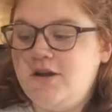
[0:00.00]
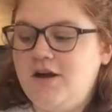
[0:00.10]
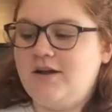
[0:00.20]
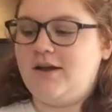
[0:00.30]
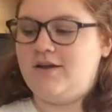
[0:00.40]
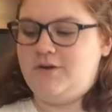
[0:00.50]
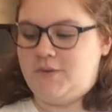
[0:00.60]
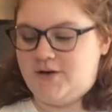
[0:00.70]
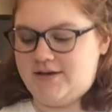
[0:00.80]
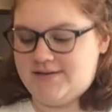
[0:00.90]
Okay,
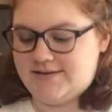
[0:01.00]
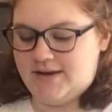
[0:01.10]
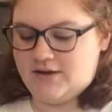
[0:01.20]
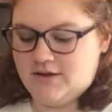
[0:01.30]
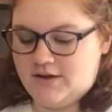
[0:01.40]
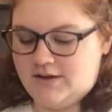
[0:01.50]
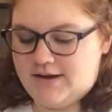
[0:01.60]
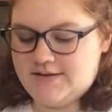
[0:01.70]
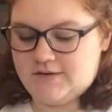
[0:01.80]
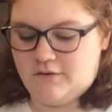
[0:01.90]
we're going to take a
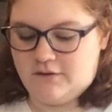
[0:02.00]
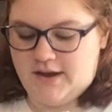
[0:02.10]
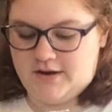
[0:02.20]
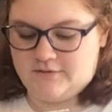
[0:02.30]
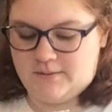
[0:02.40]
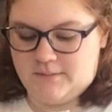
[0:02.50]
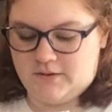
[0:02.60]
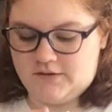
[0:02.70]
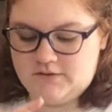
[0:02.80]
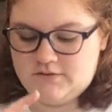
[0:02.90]
nice whole can of pumpkin.